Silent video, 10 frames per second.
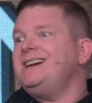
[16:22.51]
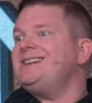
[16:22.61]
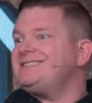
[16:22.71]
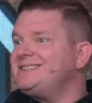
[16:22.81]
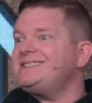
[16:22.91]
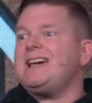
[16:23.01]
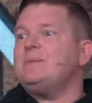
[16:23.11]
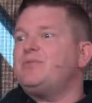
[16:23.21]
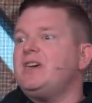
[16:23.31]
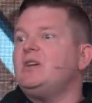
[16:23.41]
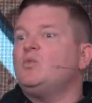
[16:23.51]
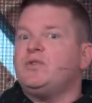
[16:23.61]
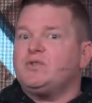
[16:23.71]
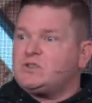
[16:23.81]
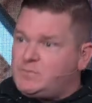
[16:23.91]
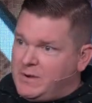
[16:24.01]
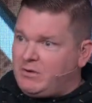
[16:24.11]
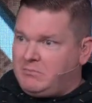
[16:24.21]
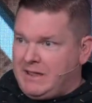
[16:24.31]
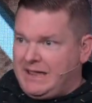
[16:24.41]
It's the same thing with your
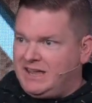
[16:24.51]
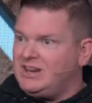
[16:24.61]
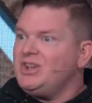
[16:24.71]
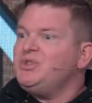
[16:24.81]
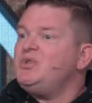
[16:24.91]
spirit man.